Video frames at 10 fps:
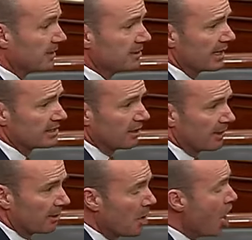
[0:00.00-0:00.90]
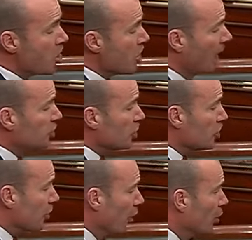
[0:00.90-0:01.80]
Not some of them, not
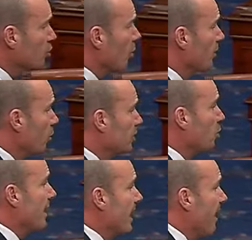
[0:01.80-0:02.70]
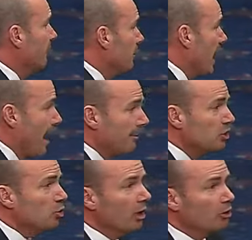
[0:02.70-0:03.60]
just those with which we have
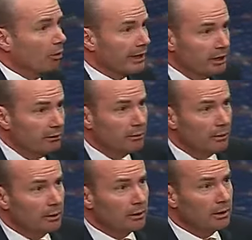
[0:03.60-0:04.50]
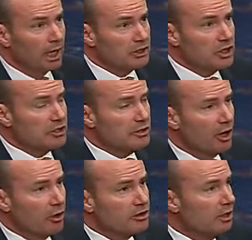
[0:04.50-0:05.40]
happened to agree, not just
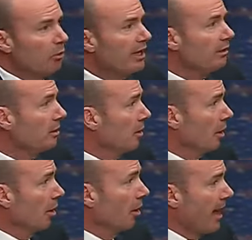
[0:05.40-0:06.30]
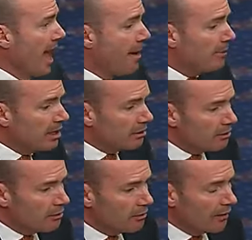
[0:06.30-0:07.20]
those that we are happy
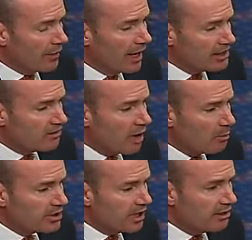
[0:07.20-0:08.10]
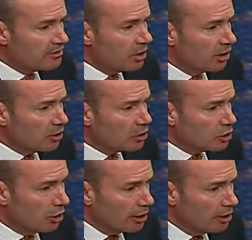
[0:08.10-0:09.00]
that the House of Representatives
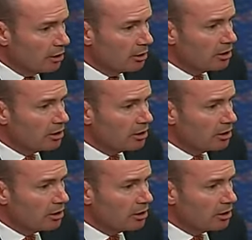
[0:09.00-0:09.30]
undertook to